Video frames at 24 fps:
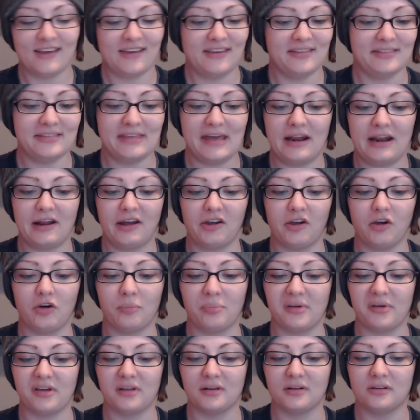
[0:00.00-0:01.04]
that I
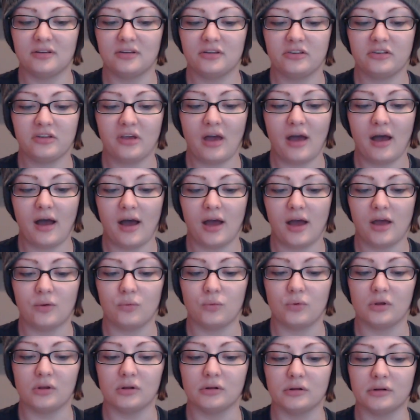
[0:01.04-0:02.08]
opened. I
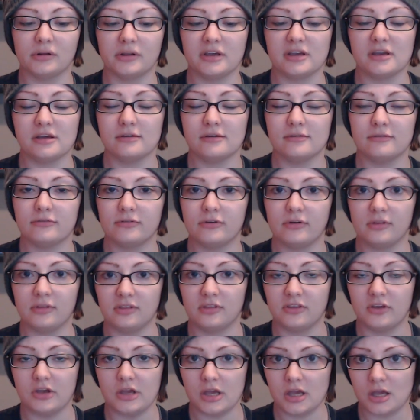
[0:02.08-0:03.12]
will leave
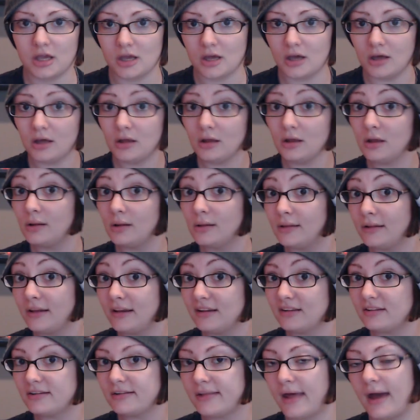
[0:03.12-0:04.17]
the
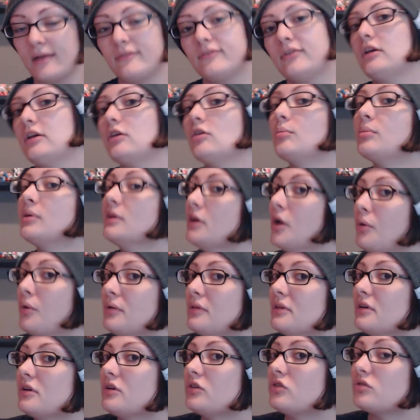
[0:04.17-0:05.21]
link to that video below
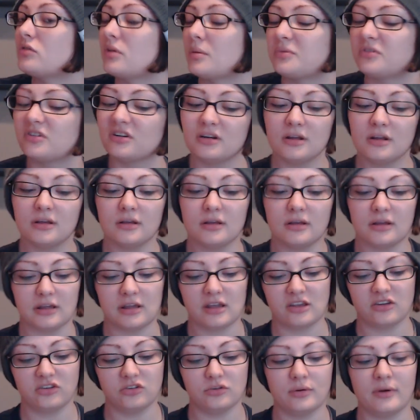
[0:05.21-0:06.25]
in the description in
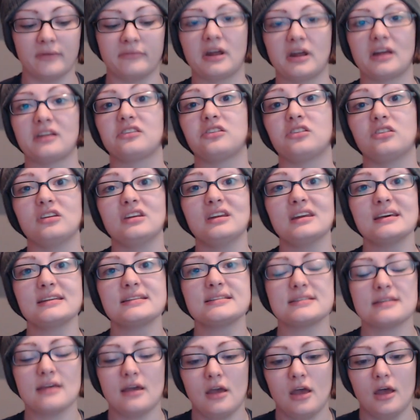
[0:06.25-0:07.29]
case you have not seen
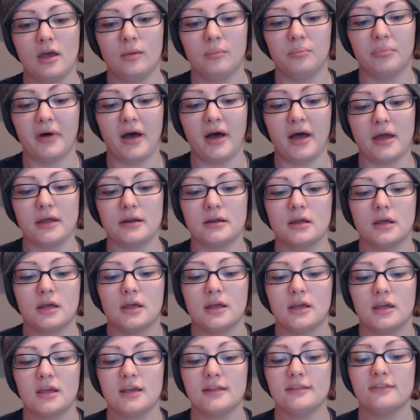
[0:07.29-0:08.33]
it. But
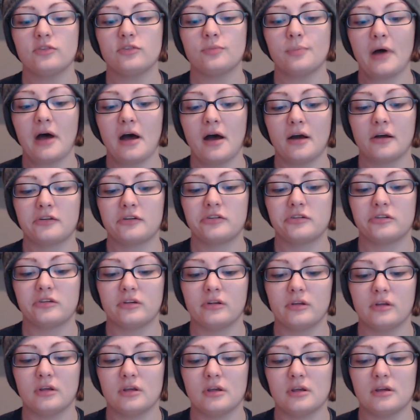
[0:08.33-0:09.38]
in this box
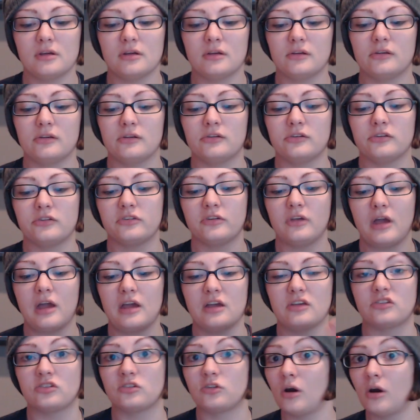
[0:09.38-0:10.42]
is
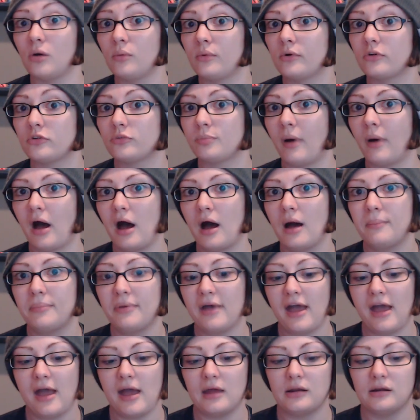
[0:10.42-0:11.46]
a Star Wars pop
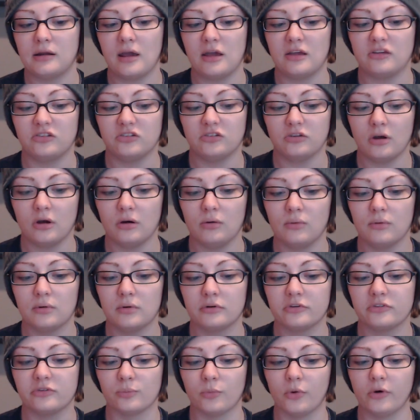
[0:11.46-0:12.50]
and a Star
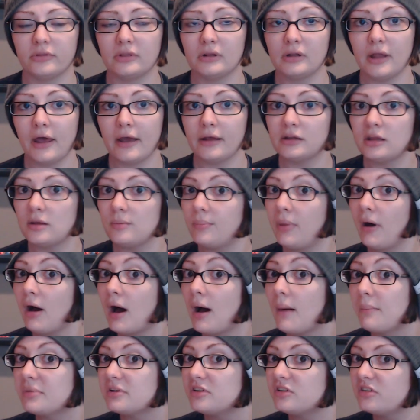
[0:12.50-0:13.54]
Wars more than likely
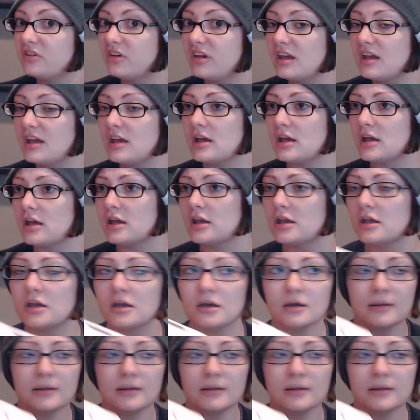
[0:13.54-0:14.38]
pop tea